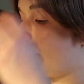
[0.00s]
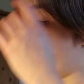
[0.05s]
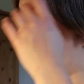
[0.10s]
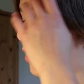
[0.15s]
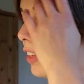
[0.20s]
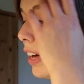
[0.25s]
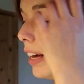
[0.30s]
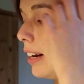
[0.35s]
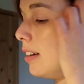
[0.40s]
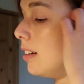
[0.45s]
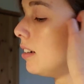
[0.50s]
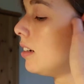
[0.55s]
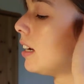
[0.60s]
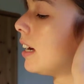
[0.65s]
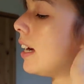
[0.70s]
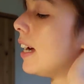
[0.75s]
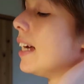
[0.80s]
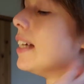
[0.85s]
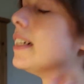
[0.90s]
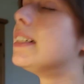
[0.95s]
Then
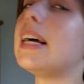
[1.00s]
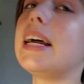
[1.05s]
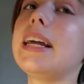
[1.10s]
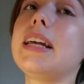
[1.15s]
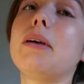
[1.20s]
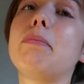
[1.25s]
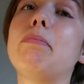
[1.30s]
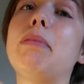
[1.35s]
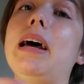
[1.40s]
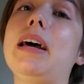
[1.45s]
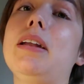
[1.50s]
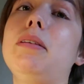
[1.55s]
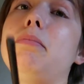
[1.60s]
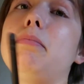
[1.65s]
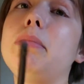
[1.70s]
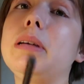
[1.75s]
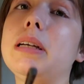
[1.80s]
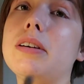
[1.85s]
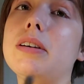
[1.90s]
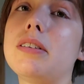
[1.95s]
I take a pen
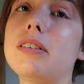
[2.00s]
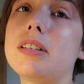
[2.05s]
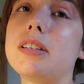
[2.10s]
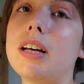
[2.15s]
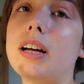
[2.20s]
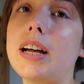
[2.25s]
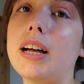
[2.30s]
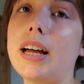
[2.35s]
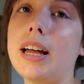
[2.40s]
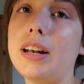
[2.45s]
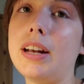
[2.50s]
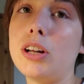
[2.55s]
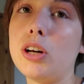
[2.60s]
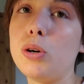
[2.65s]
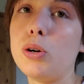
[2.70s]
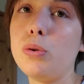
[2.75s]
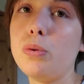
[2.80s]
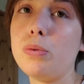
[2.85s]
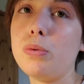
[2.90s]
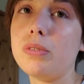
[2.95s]
because I
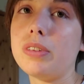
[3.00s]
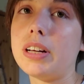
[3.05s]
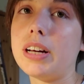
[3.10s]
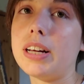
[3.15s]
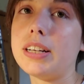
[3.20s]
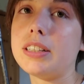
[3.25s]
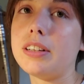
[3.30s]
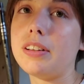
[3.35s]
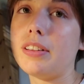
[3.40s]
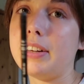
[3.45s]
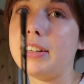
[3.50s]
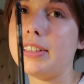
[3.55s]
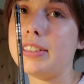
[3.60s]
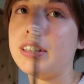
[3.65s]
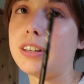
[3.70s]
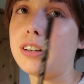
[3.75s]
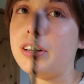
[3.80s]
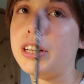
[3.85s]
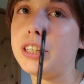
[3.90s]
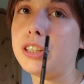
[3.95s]
know that things
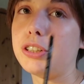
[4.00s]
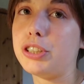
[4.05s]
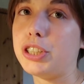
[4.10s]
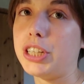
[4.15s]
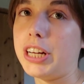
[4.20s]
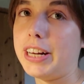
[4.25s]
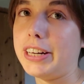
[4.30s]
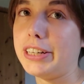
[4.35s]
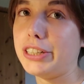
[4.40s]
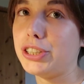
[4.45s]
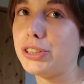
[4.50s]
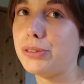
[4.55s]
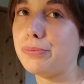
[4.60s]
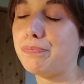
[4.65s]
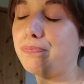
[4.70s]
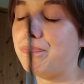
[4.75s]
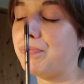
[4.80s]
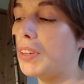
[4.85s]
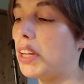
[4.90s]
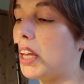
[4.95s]
are going to change,
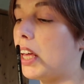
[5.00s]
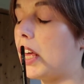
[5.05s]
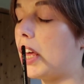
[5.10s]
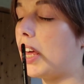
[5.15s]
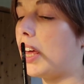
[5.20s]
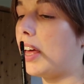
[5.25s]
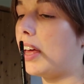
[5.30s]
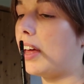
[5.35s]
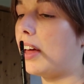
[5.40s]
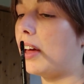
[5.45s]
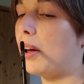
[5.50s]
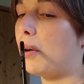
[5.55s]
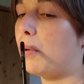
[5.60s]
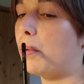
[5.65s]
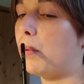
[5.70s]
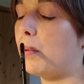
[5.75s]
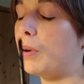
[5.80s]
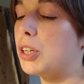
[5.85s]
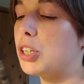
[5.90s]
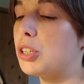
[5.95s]

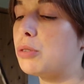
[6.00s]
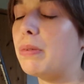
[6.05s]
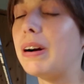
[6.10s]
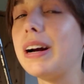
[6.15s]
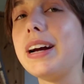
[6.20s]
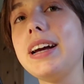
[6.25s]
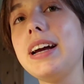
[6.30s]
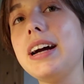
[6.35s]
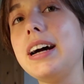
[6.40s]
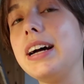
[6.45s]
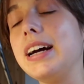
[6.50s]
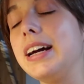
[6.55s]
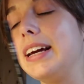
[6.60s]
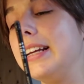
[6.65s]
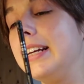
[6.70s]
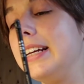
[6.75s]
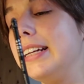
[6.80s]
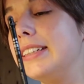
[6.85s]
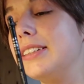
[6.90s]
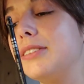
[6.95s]
which is why I
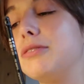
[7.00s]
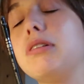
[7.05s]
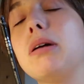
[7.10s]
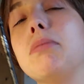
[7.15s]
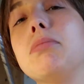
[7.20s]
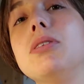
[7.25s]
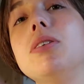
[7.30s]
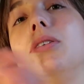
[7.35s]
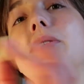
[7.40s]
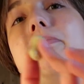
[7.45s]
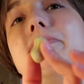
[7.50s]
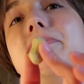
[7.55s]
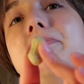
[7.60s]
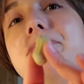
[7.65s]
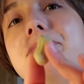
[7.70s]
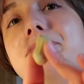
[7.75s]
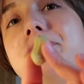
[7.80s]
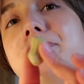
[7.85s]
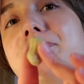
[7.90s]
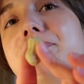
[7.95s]
need a rubber
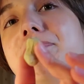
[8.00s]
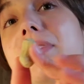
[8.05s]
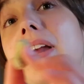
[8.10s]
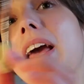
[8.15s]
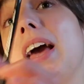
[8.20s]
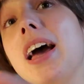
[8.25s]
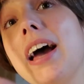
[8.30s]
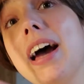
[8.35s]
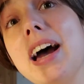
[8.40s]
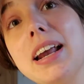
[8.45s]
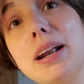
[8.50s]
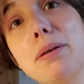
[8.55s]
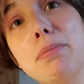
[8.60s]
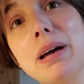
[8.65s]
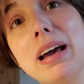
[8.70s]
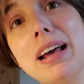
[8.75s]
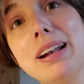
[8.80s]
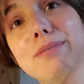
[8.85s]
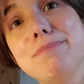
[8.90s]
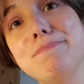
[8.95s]
and a
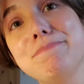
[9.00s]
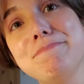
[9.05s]
pen.